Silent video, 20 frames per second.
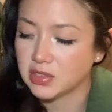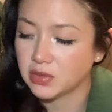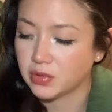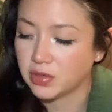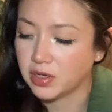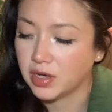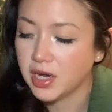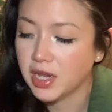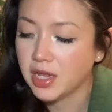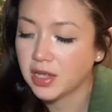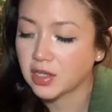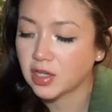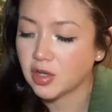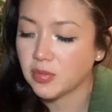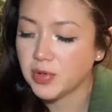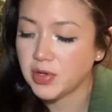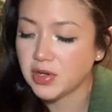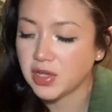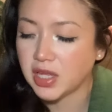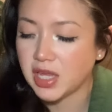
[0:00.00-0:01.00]
or
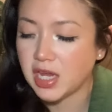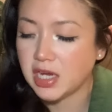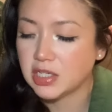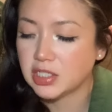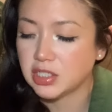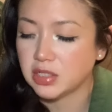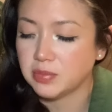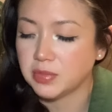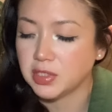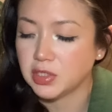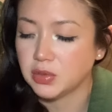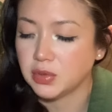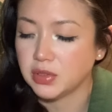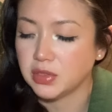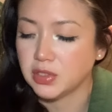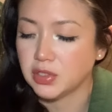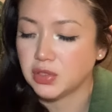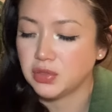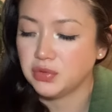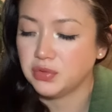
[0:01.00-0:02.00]
communication between the
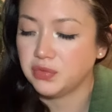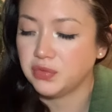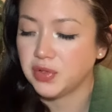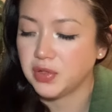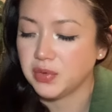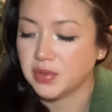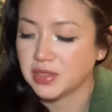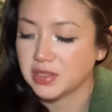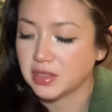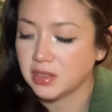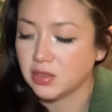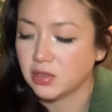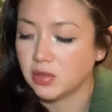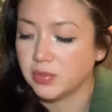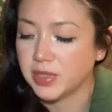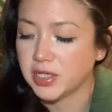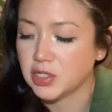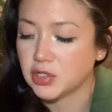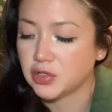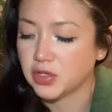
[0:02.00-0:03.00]
two of you is a little
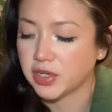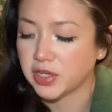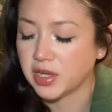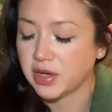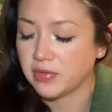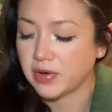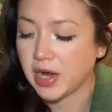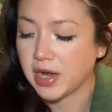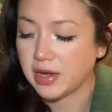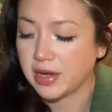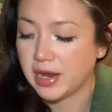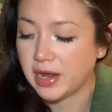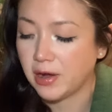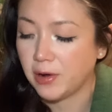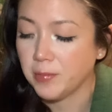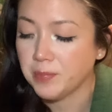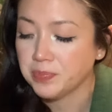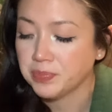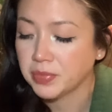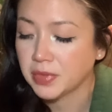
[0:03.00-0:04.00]
bit tricky right now.